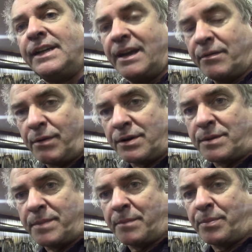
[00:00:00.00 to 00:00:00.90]
It was a
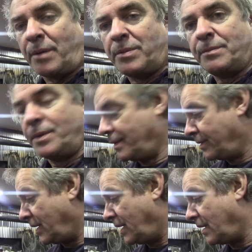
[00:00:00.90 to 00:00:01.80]
big problem
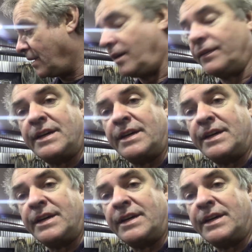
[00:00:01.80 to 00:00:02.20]
on